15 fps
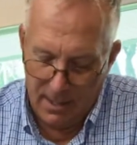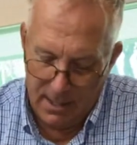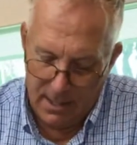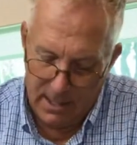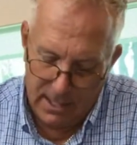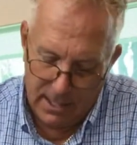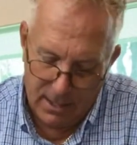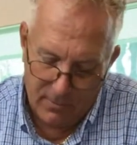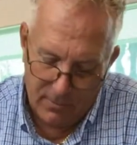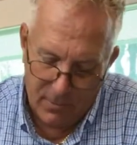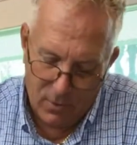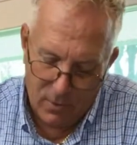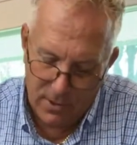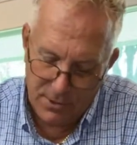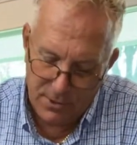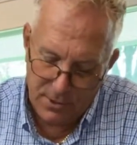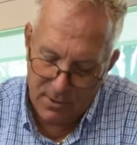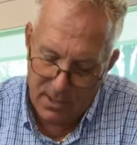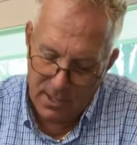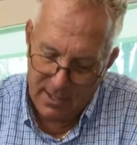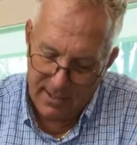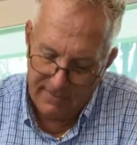and now I'm going to
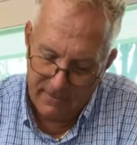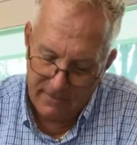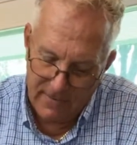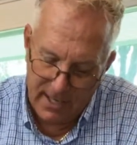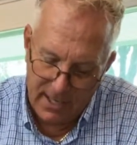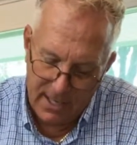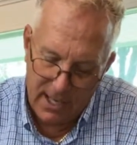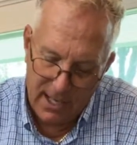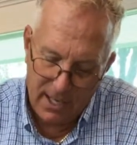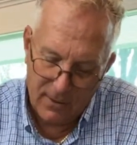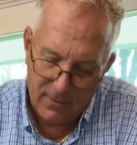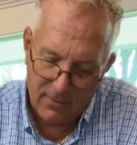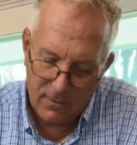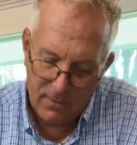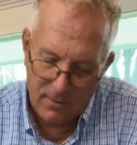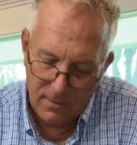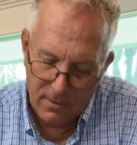cover that handle